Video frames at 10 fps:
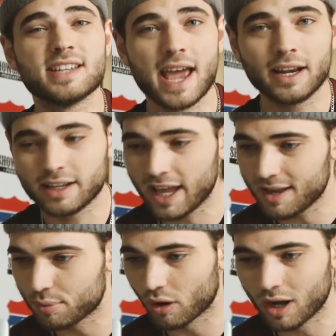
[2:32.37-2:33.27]

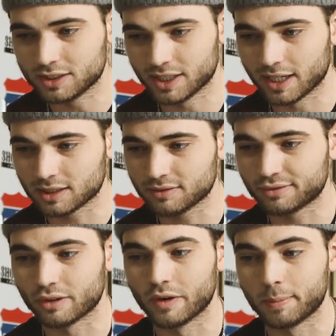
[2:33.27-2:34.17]
10K Projects
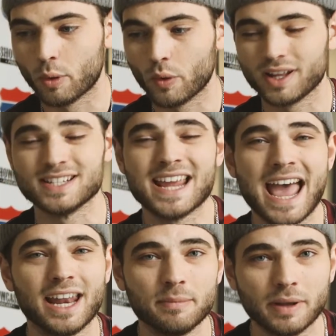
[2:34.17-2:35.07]
for a reported
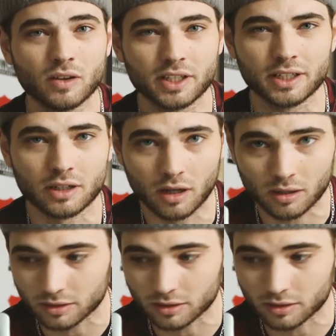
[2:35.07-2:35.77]
$10 million.